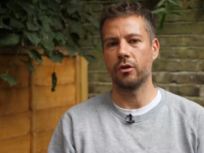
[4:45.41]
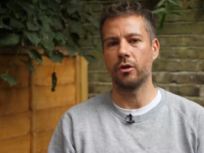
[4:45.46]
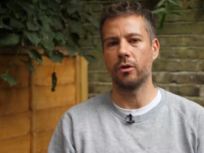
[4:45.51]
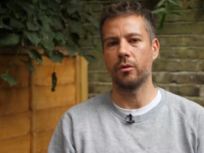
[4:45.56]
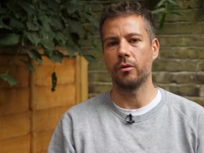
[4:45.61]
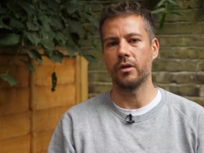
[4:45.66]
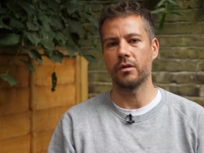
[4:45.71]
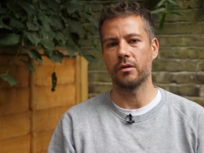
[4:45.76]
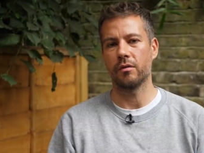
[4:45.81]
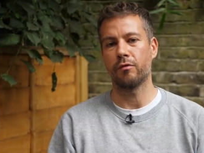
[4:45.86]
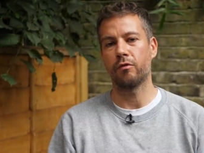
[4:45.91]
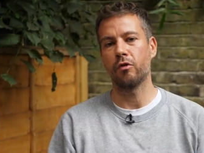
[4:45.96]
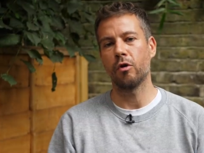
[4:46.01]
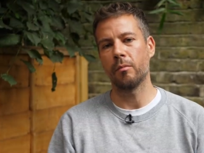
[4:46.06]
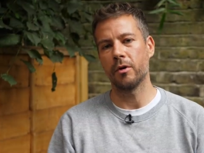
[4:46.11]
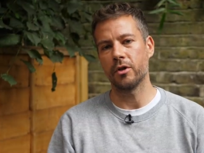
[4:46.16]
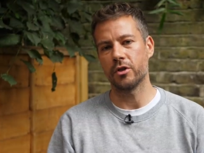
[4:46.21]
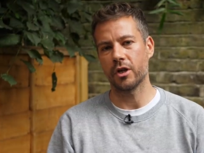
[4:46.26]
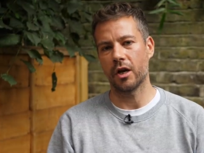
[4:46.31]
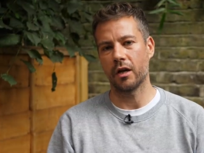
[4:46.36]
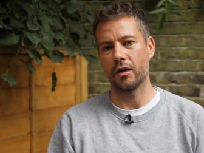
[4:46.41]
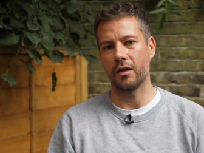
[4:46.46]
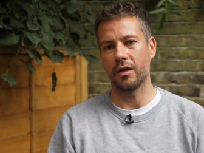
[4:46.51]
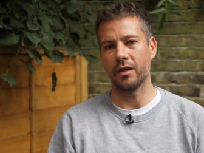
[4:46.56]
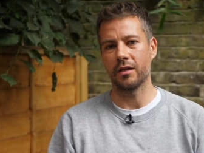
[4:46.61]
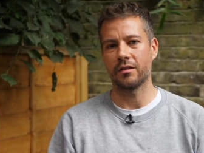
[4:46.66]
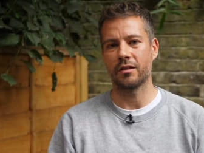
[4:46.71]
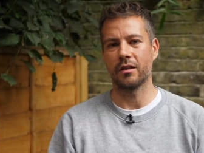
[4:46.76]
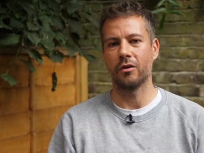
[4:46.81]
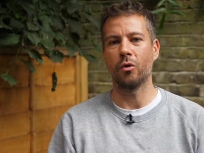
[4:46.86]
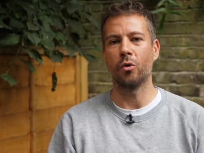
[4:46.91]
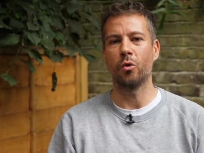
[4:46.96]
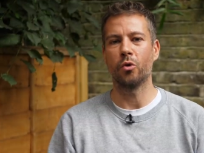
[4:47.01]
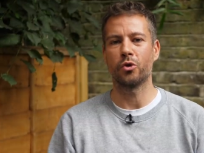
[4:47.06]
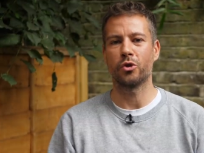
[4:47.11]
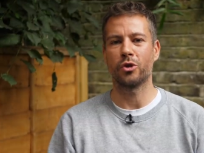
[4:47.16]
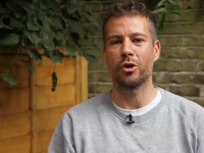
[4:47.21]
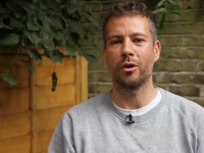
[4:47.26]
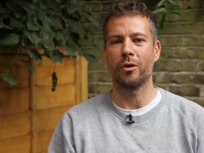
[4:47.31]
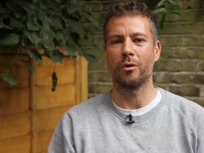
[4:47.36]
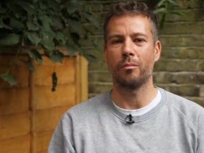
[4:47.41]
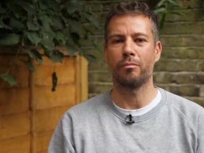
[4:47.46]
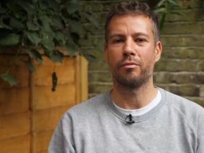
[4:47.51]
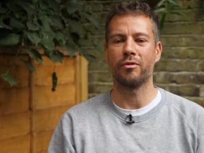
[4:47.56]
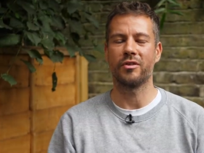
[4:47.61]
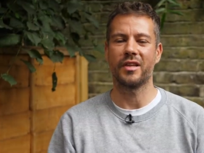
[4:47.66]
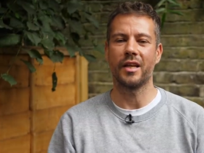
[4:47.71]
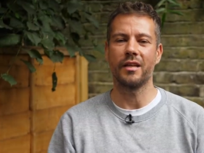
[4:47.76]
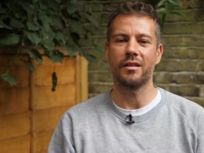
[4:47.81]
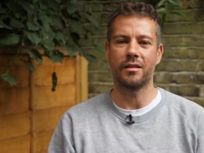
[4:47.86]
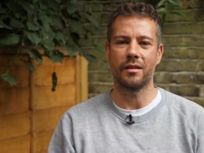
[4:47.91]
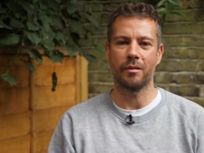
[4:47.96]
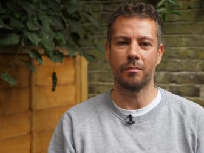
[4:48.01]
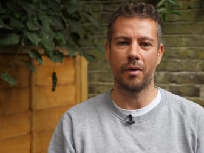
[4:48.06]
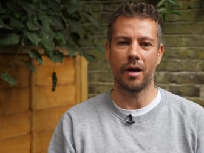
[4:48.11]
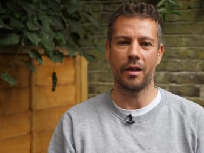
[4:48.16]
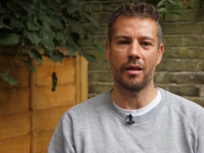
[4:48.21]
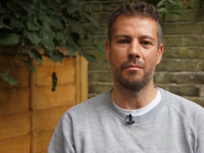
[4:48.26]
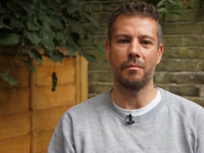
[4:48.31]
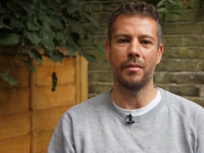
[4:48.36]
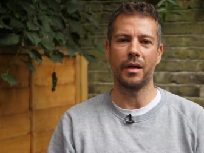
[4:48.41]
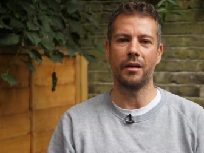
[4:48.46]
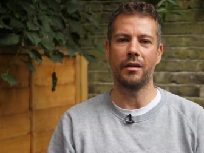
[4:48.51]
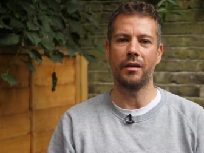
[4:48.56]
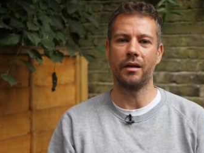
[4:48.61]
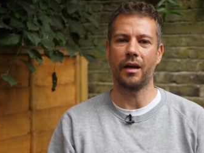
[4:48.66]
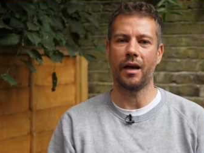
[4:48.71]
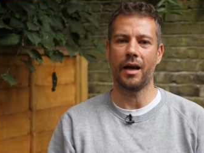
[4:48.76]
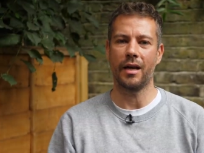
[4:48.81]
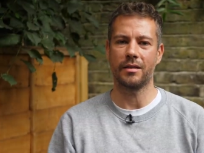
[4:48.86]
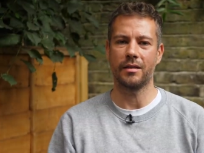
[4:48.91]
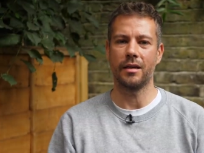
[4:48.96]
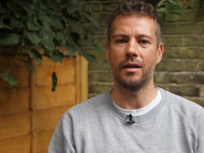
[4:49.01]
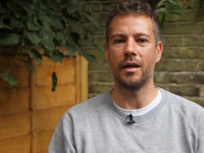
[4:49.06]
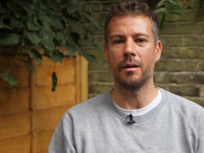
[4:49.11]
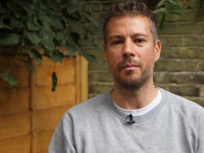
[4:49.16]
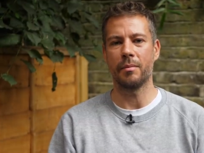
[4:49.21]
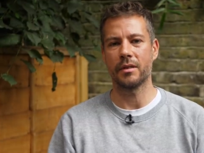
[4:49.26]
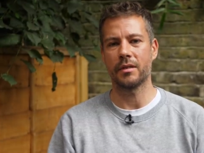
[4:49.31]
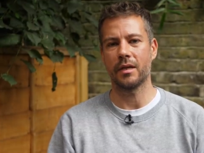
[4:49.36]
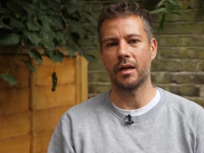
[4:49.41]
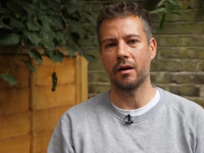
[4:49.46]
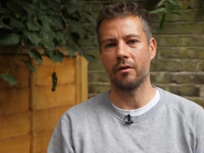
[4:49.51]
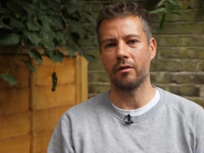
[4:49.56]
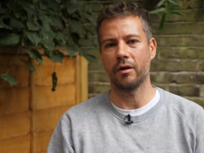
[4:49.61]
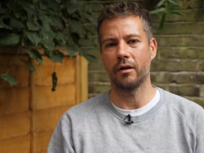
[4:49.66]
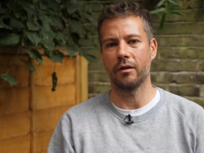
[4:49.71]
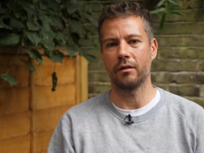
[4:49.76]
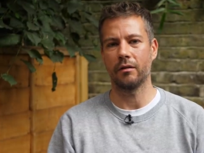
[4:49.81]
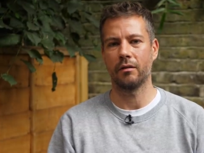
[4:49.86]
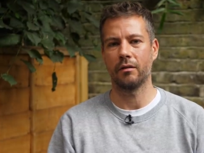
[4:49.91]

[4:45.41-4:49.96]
who is a former journalist and also presented by the media as a libertarian.